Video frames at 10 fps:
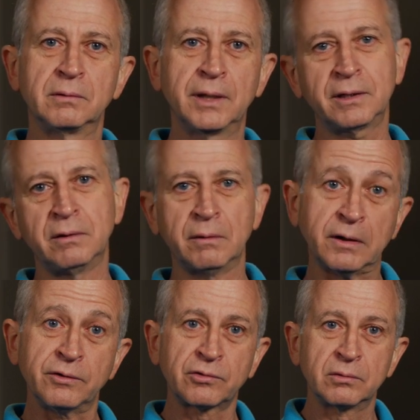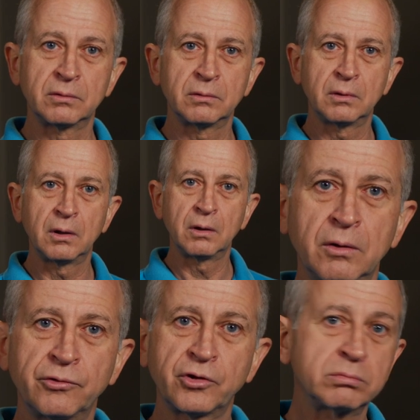I can do this.
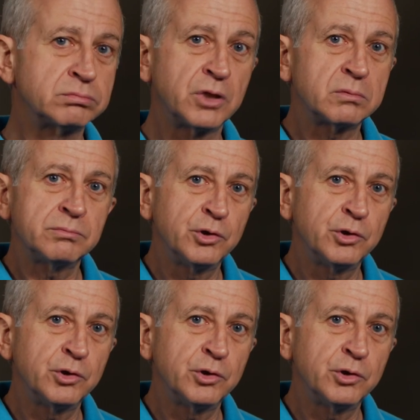So, no,